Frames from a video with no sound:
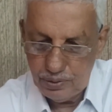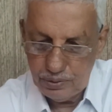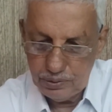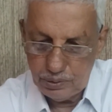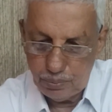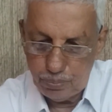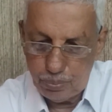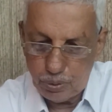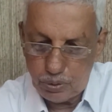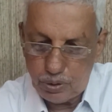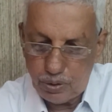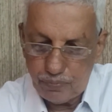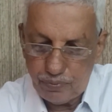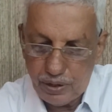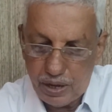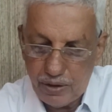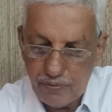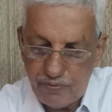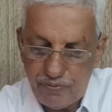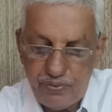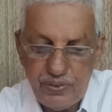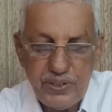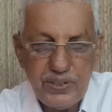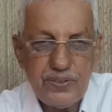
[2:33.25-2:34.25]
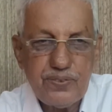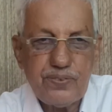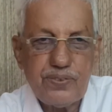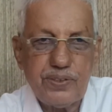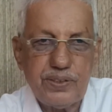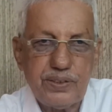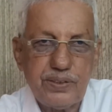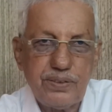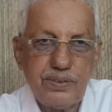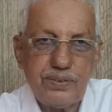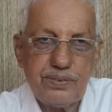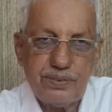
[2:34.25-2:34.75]
the book of
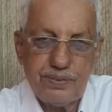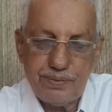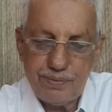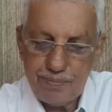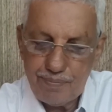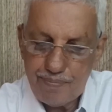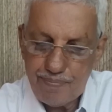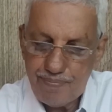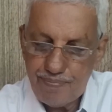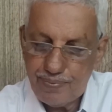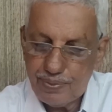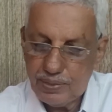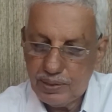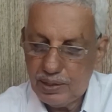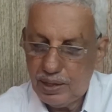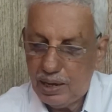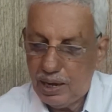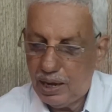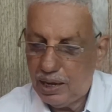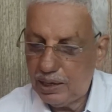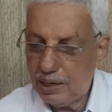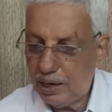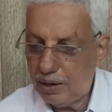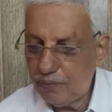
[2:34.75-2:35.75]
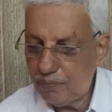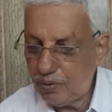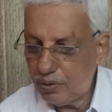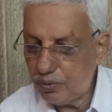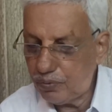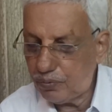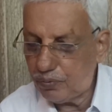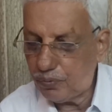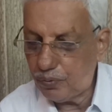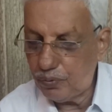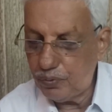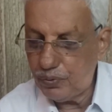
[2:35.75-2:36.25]
Ephesians, and I want
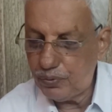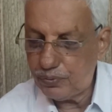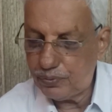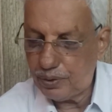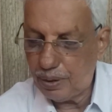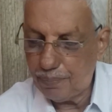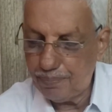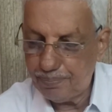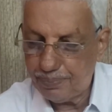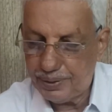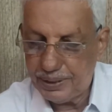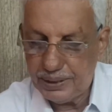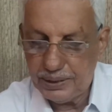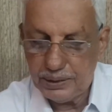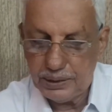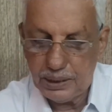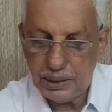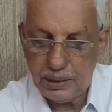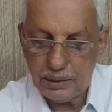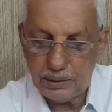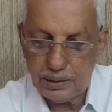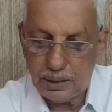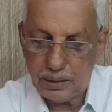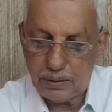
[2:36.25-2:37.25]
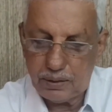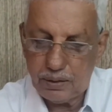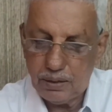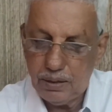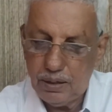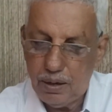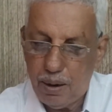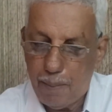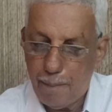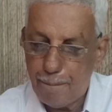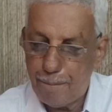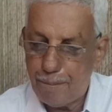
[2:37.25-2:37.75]
to show you something there that
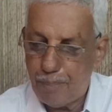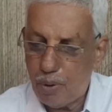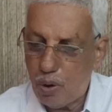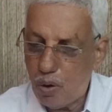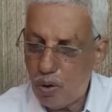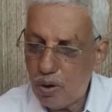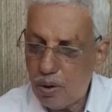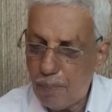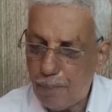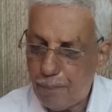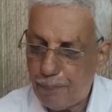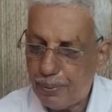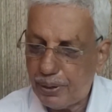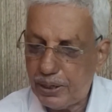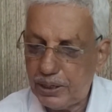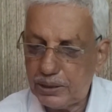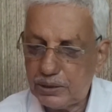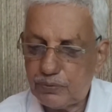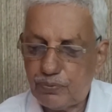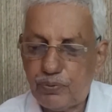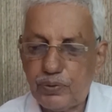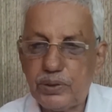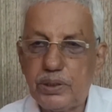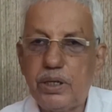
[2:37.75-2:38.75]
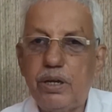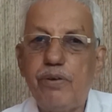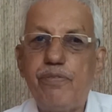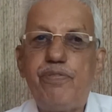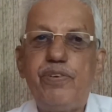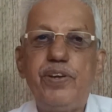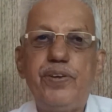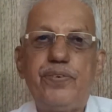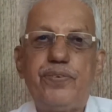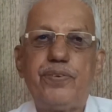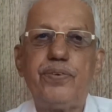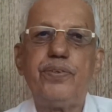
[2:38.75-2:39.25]
Paul prays for the
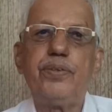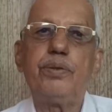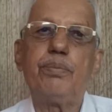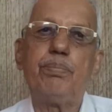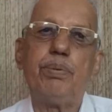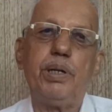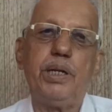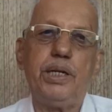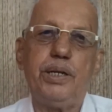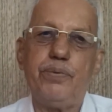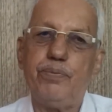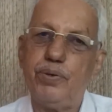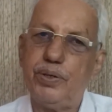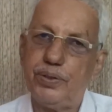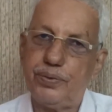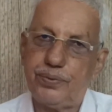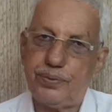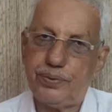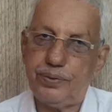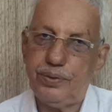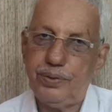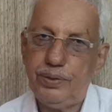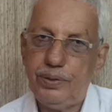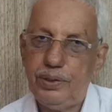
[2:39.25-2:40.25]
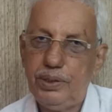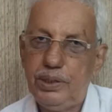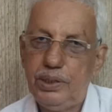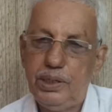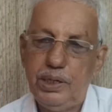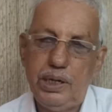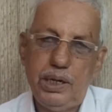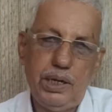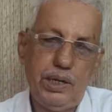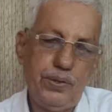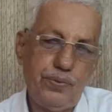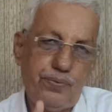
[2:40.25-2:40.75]
Ephesians believers.
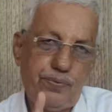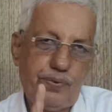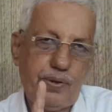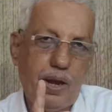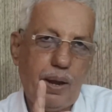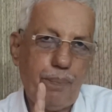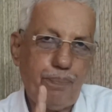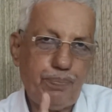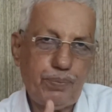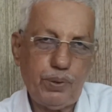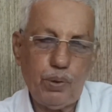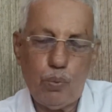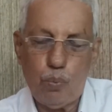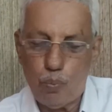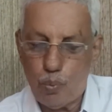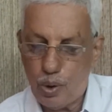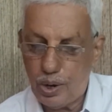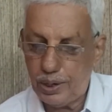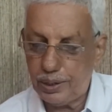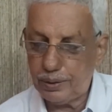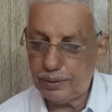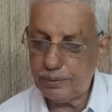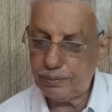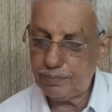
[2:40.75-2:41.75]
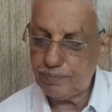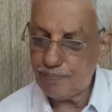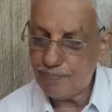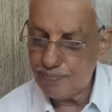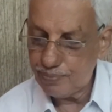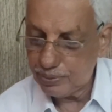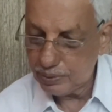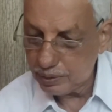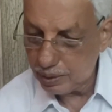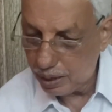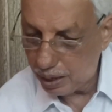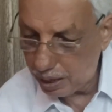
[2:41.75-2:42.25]
In chapter 1
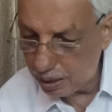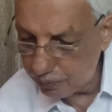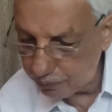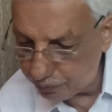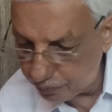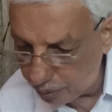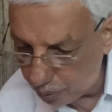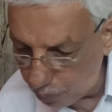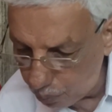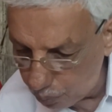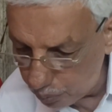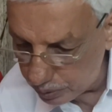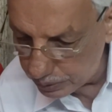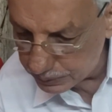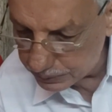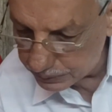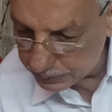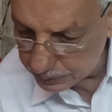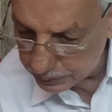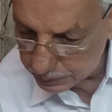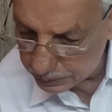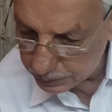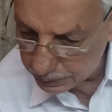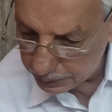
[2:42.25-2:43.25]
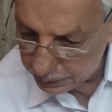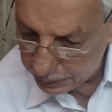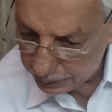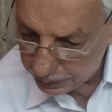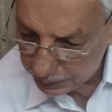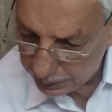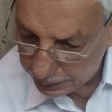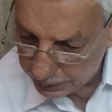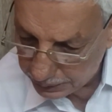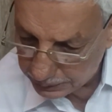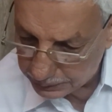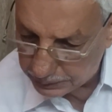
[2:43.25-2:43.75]
and from verses
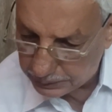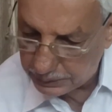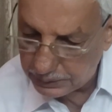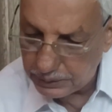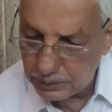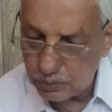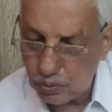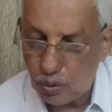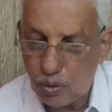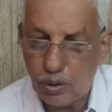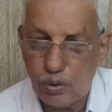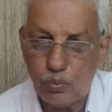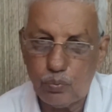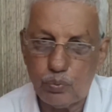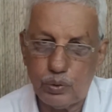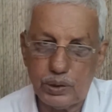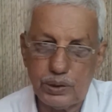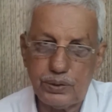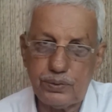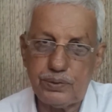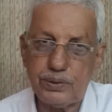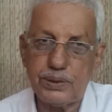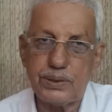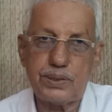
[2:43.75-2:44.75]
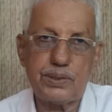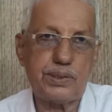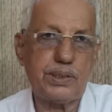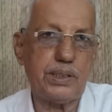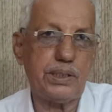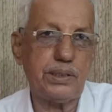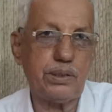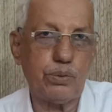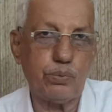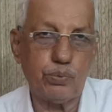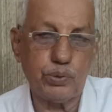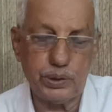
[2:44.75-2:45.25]
18 onwards, it
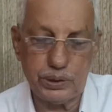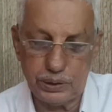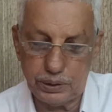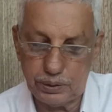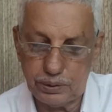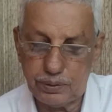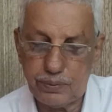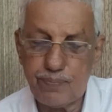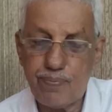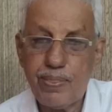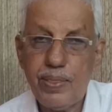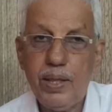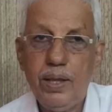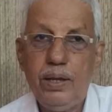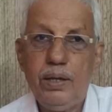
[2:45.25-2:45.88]
says over here,